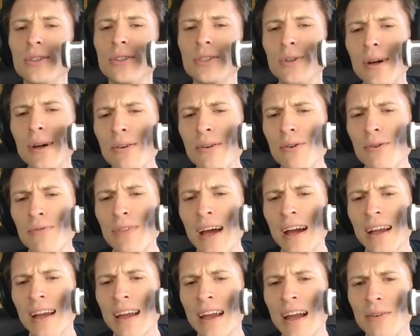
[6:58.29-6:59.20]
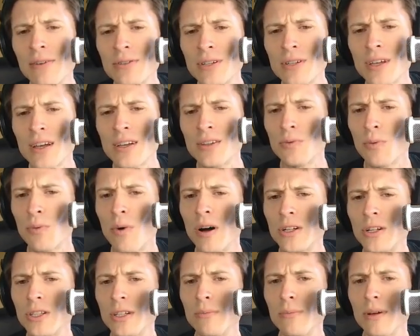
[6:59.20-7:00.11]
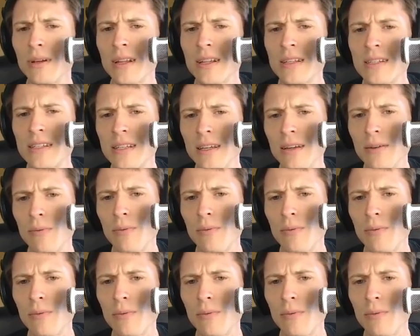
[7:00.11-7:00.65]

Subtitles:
So I don't know if that counts as watching, but let's see.